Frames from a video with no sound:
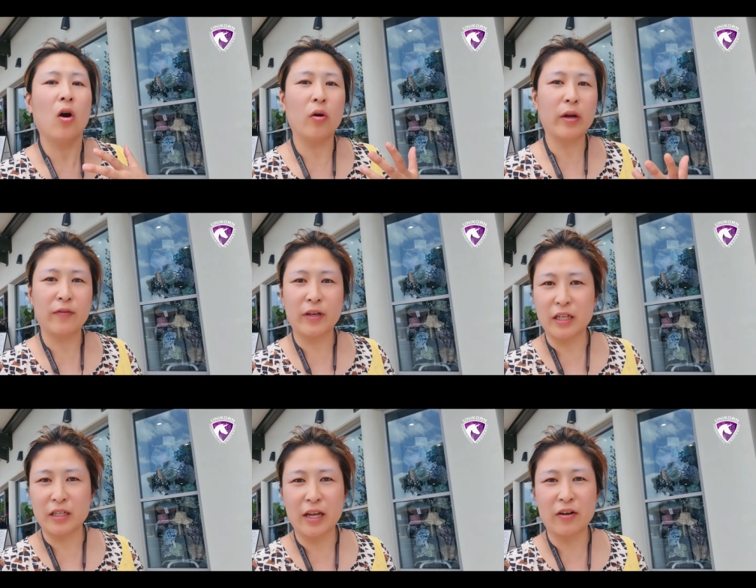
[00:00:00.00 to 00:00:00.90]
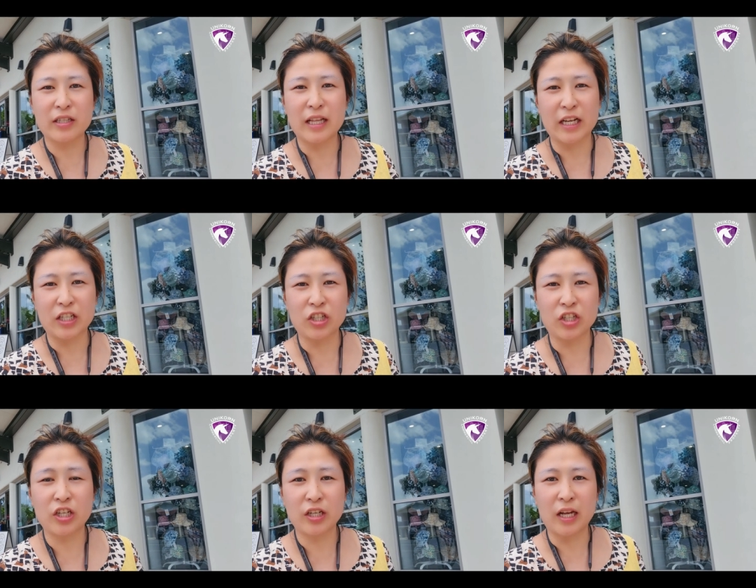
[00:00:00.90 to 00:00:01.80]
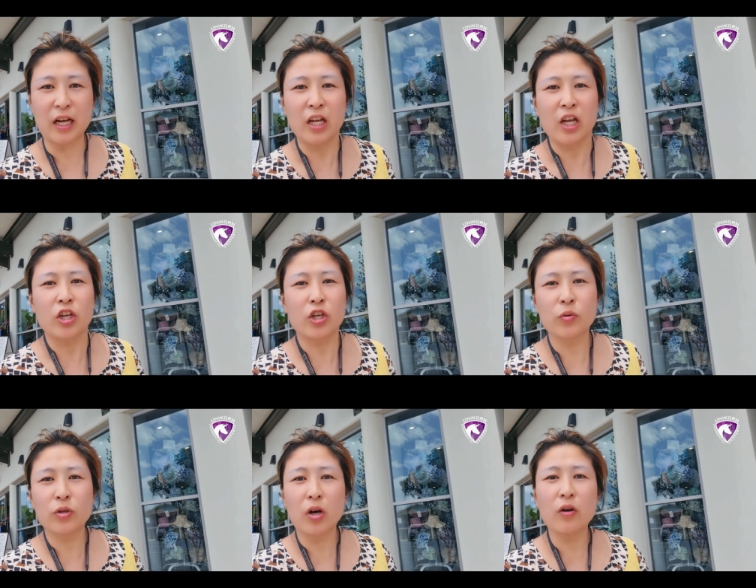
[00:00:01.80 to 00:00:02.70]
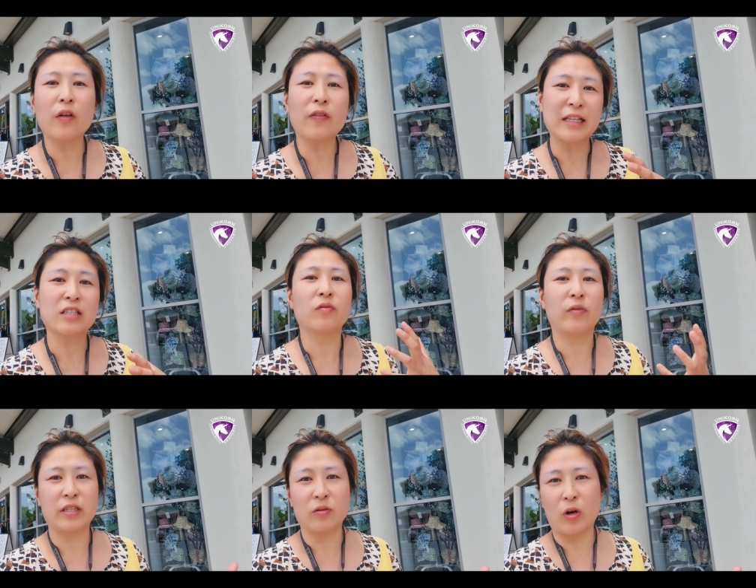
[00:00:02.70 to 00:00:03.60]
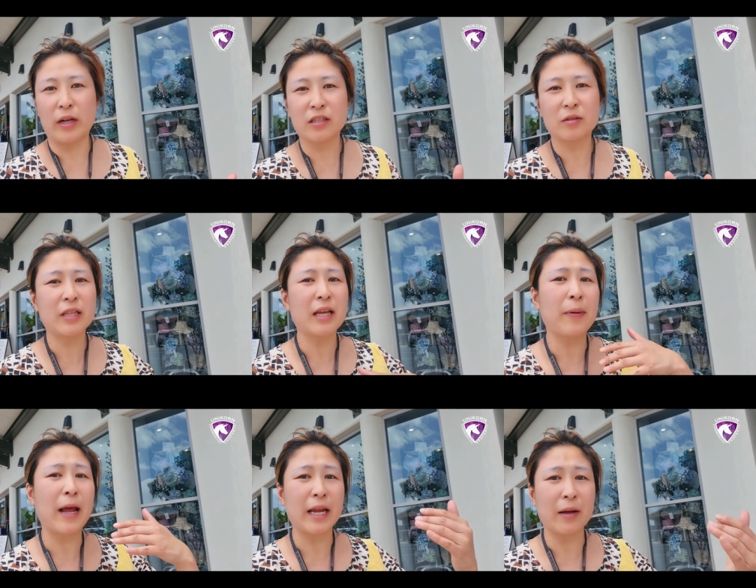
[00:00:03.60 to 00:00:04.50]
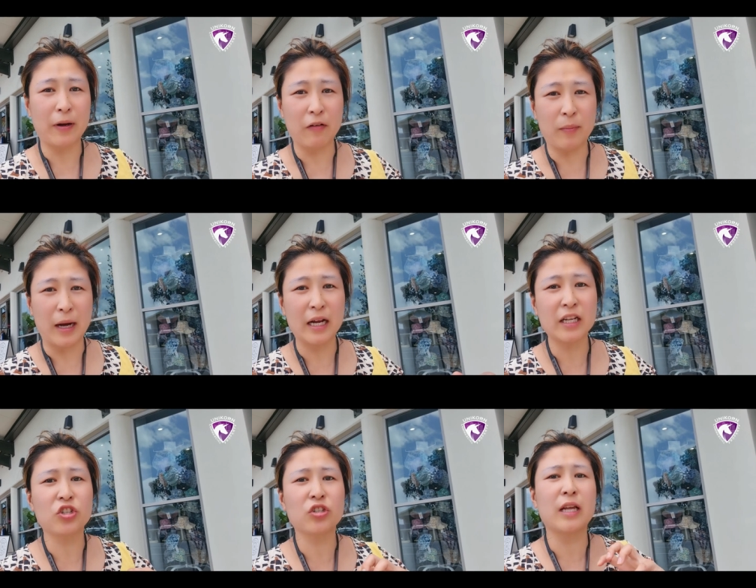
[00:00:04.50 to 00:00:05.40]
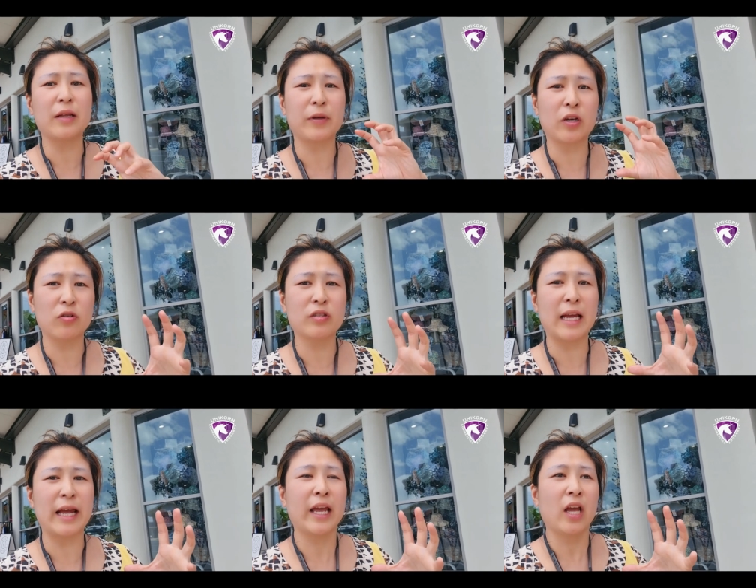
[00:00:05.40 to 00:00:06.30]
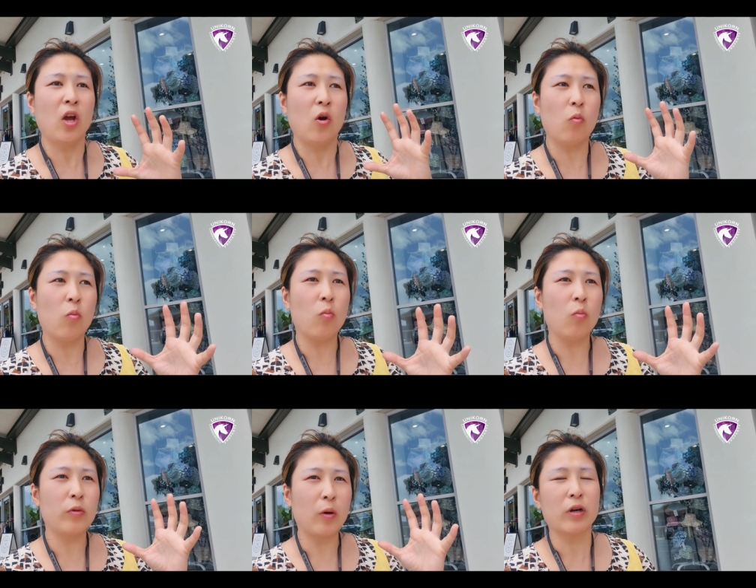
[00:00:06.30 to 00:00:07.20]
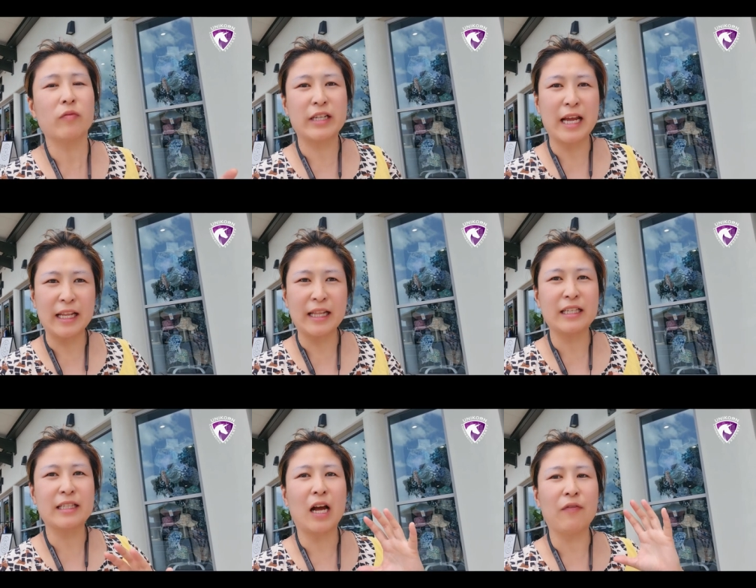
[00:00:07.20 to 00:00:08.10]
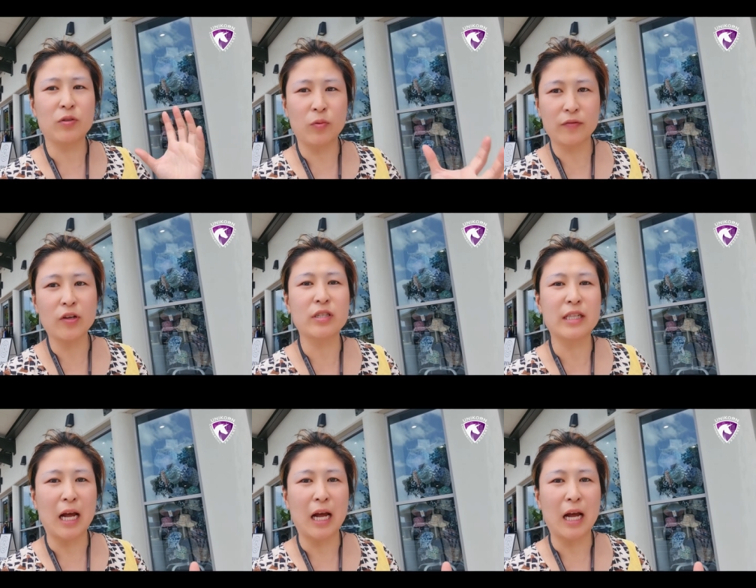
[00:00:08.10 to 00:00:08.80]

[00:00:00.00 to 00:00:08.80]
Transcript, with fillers: or even in areas like a Chinchilla, you'll know that that's the reason why. It doesn't mean they're paying above market, it's just that because they they want to retain their staff. It's one of those